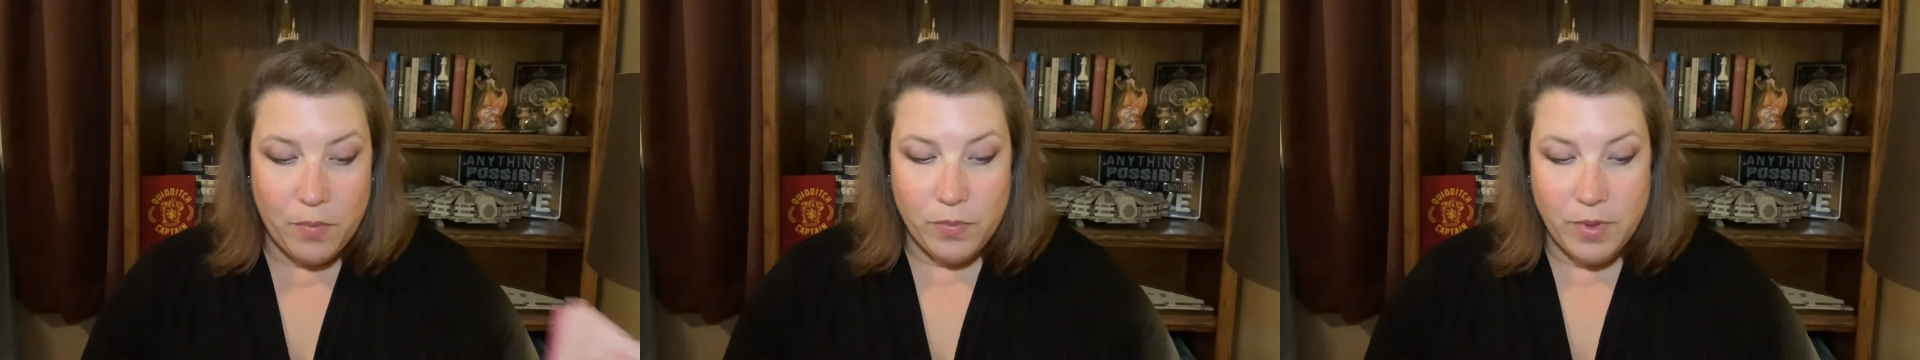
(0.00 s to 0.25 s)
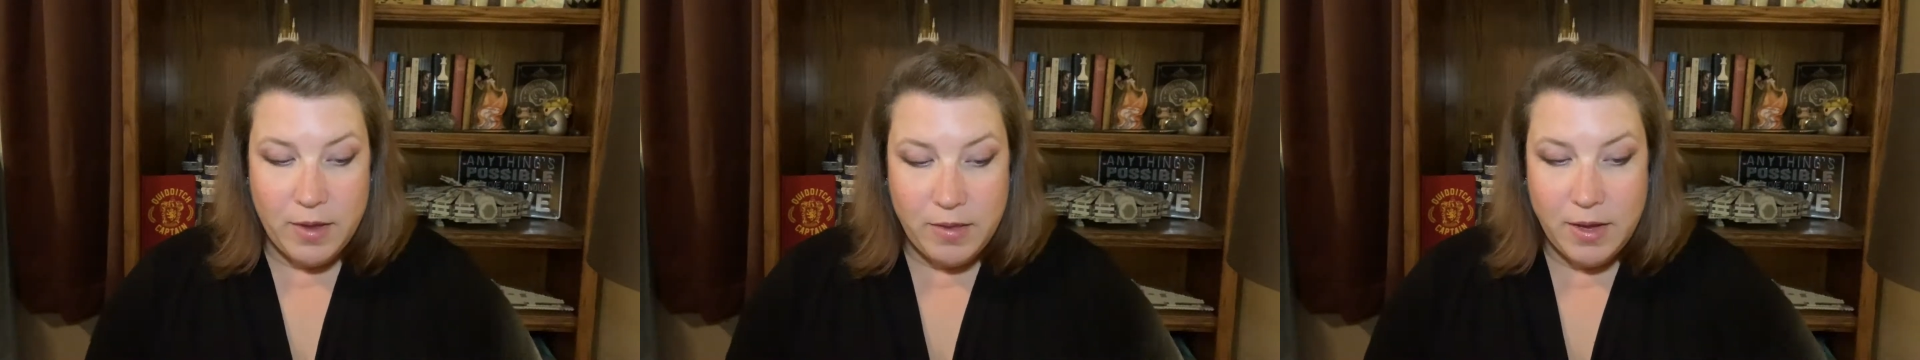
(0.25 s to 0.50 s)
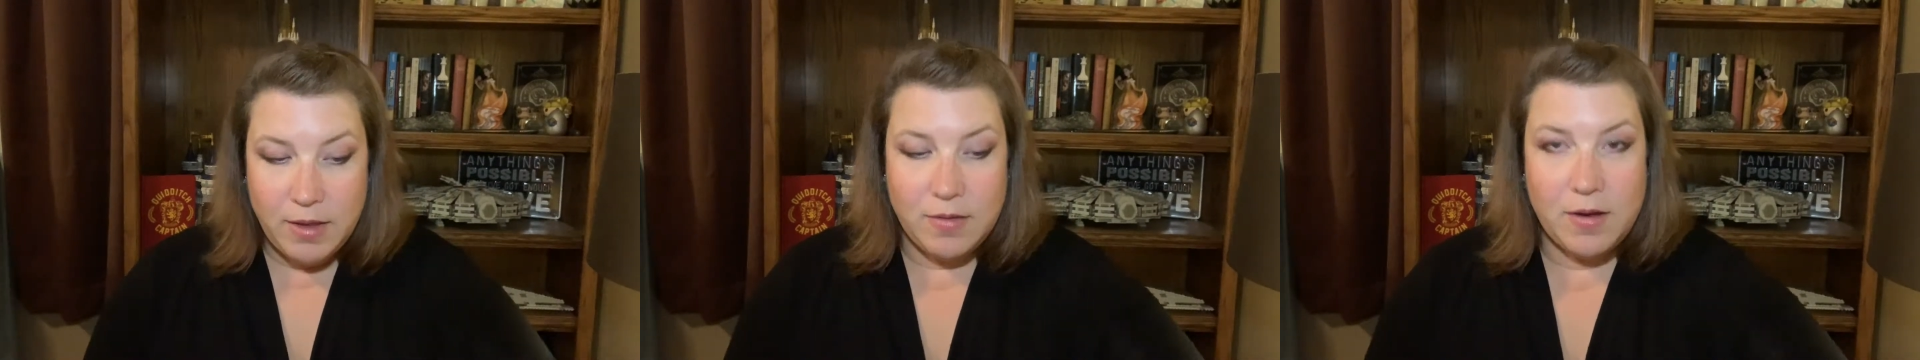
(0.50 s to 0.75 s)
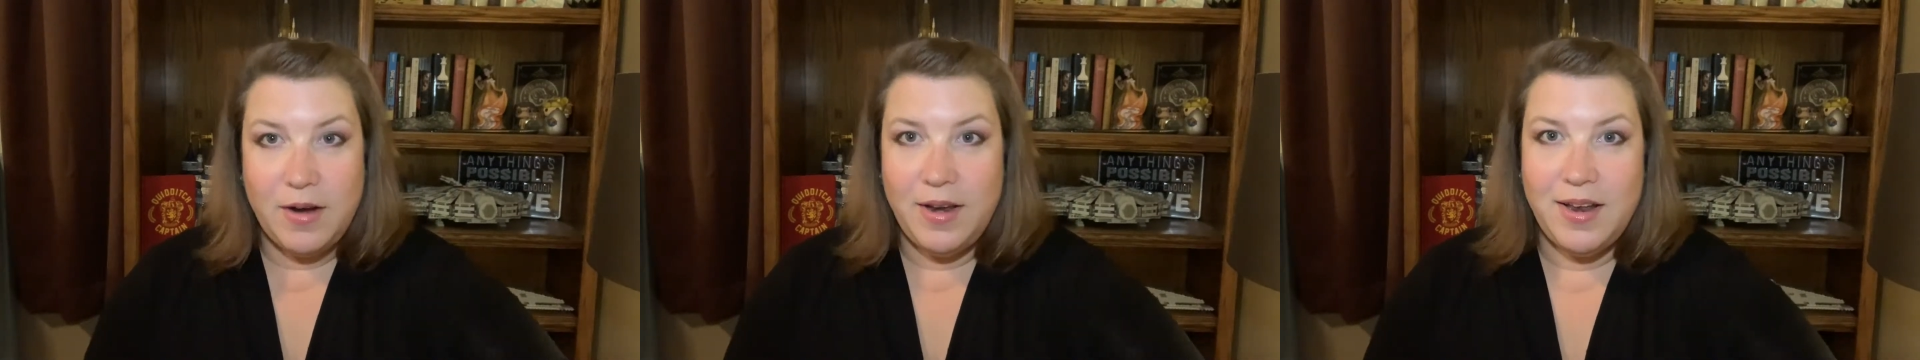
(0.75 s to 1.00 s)
let's get
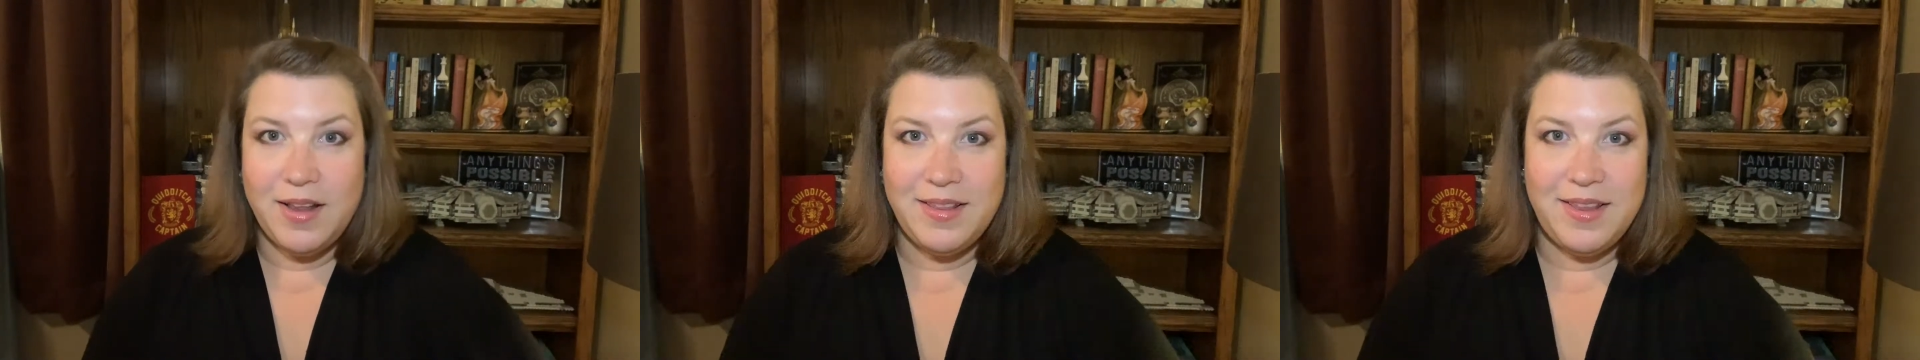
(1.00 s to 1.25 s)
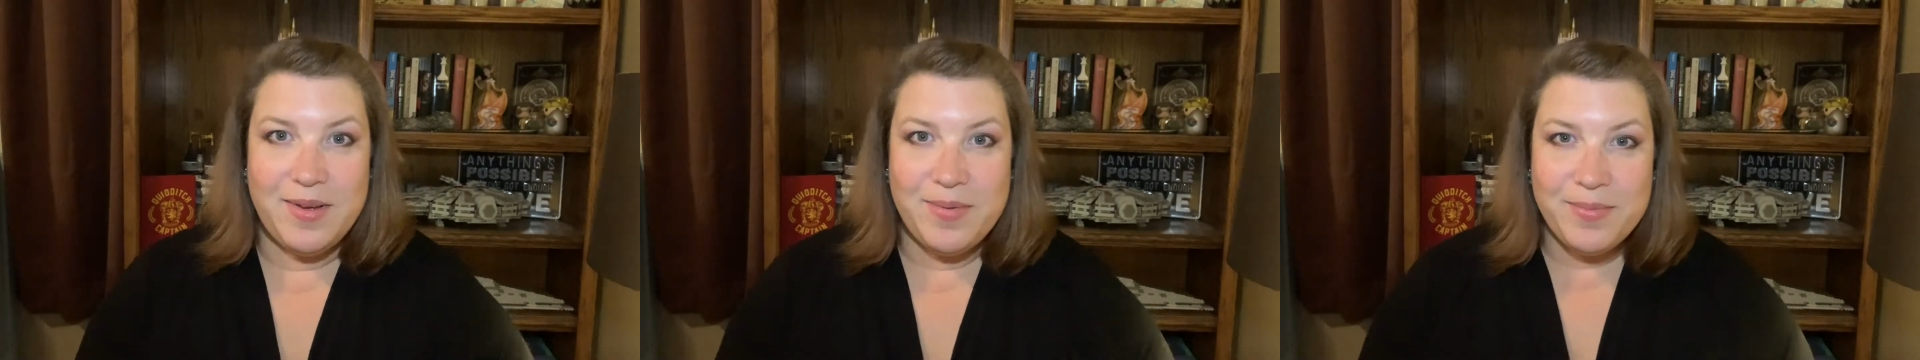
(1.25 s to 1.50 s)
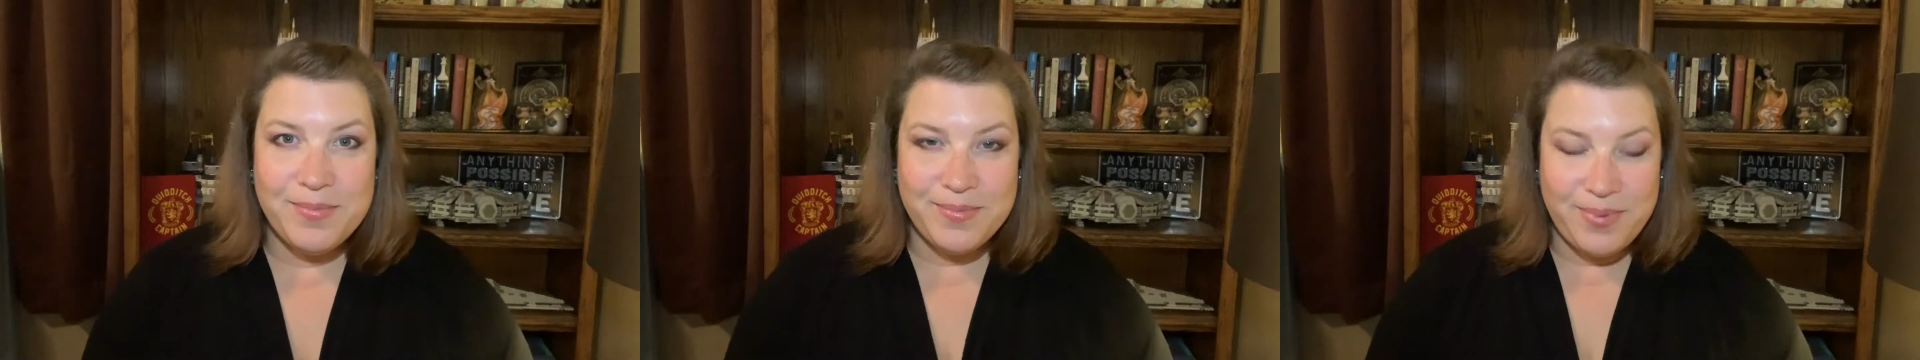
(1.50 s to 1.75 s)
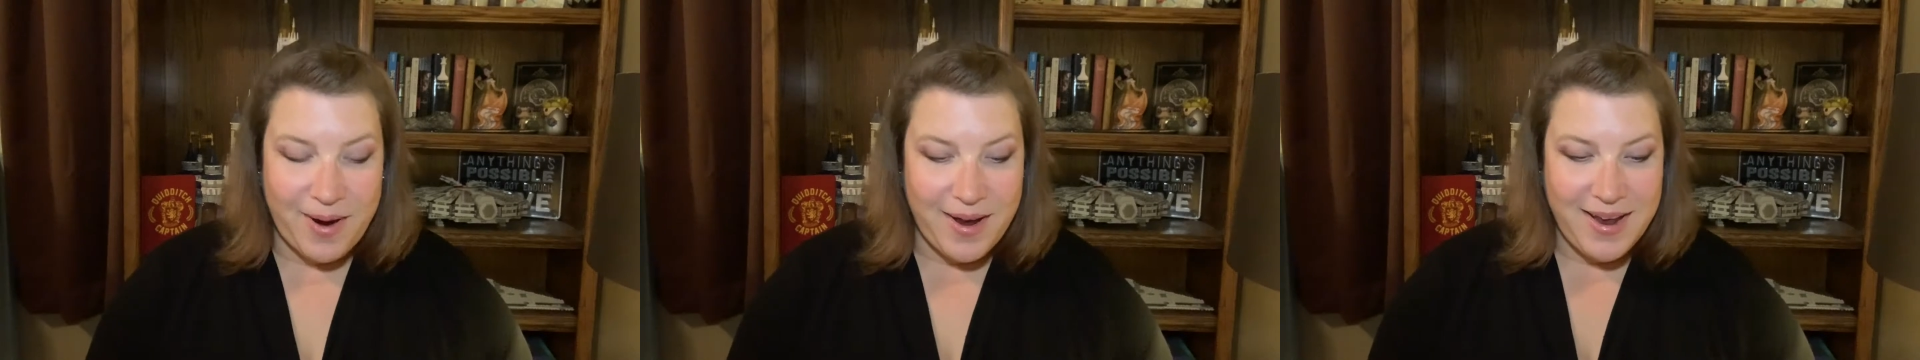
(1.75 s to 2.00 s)
started on the
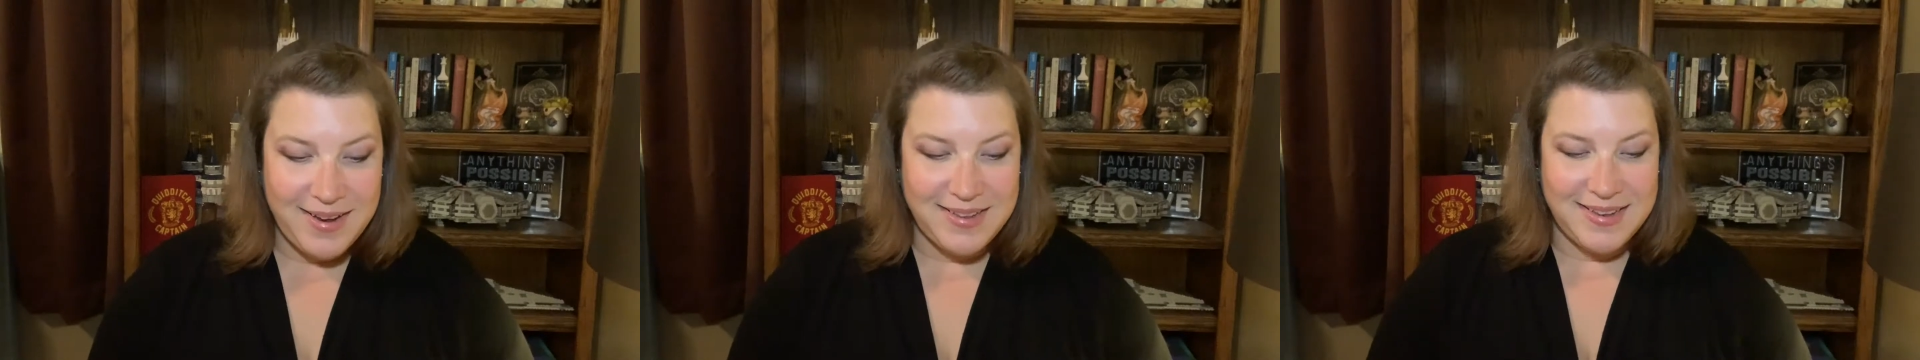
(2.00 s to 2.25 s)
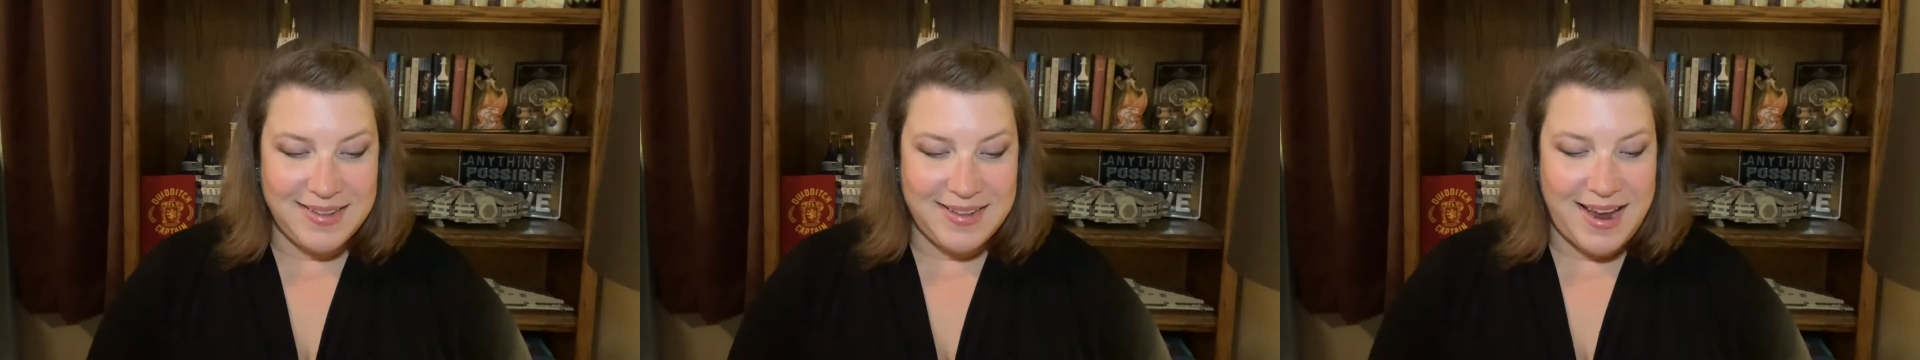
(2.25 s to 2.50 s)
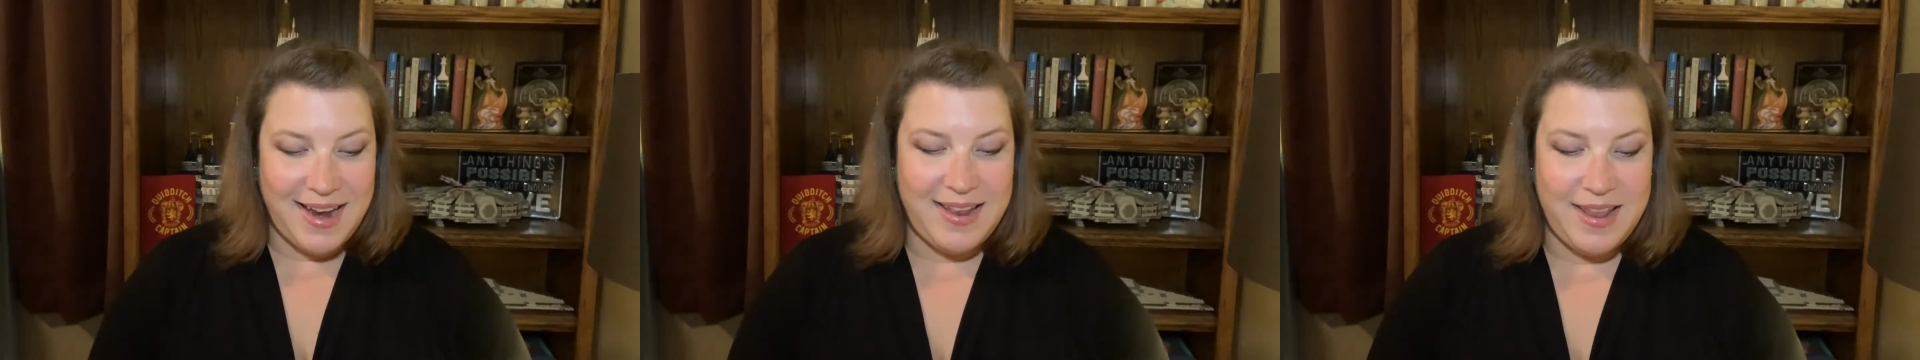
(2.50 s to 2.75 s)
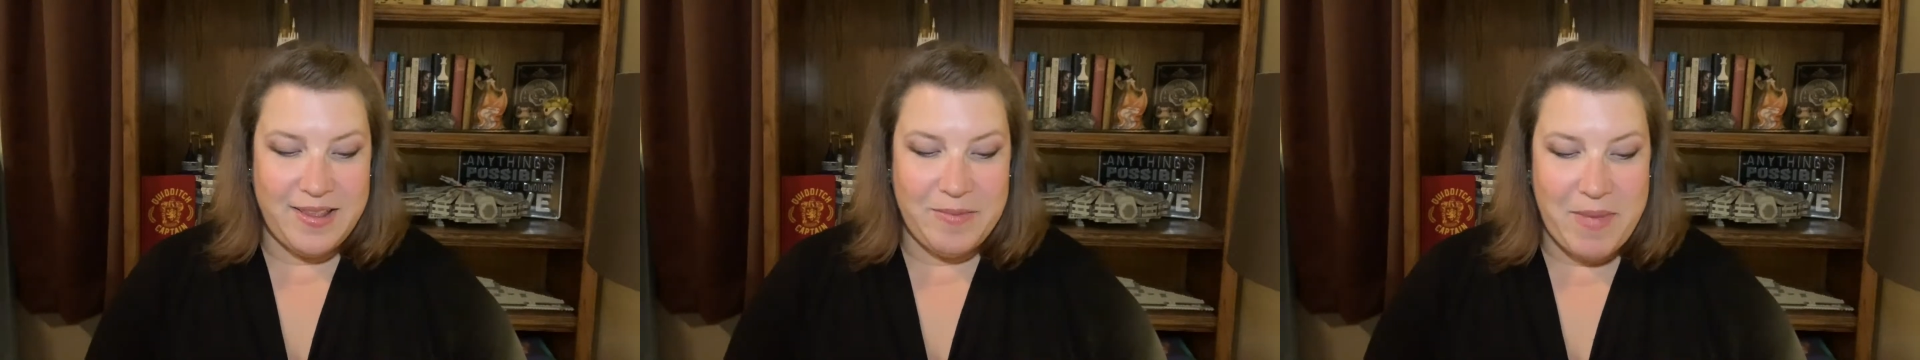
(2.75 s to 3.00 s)
products inside
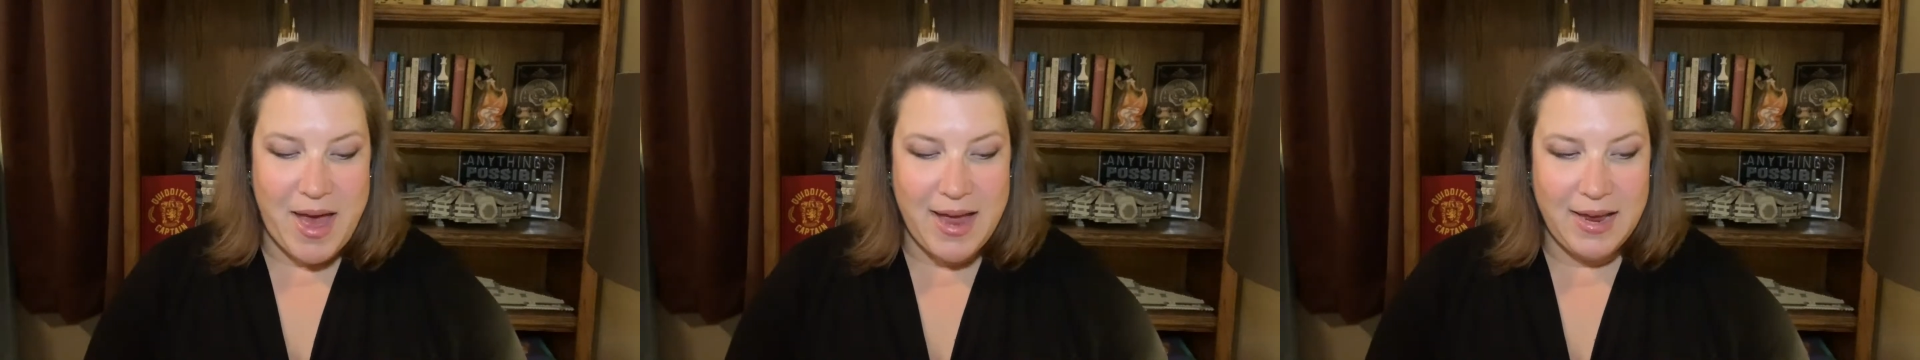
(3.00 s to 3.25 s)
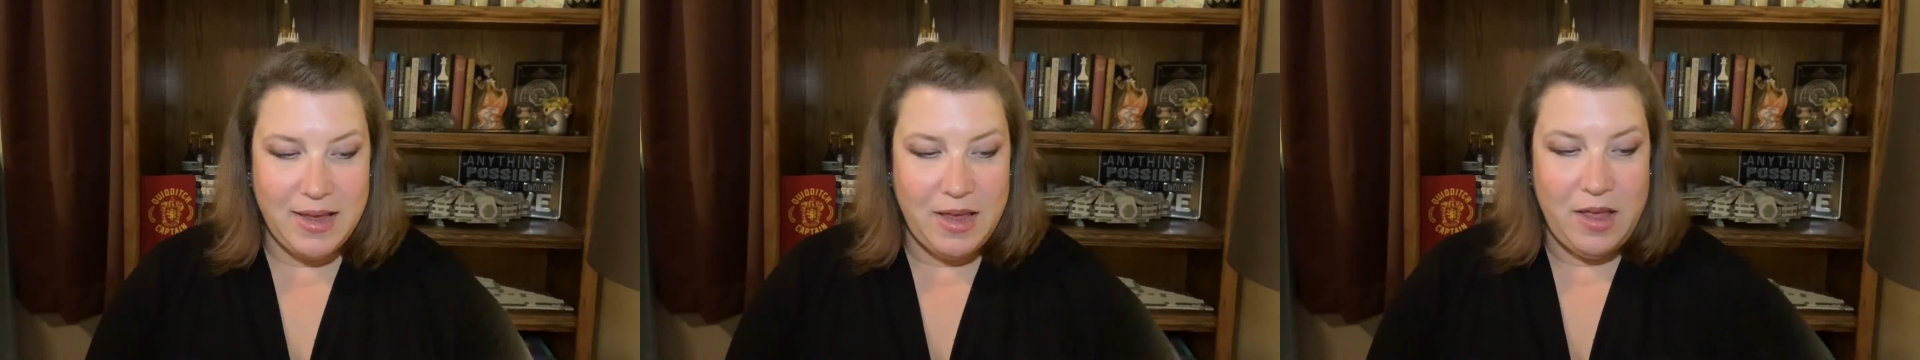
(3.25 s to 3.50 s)
this bag.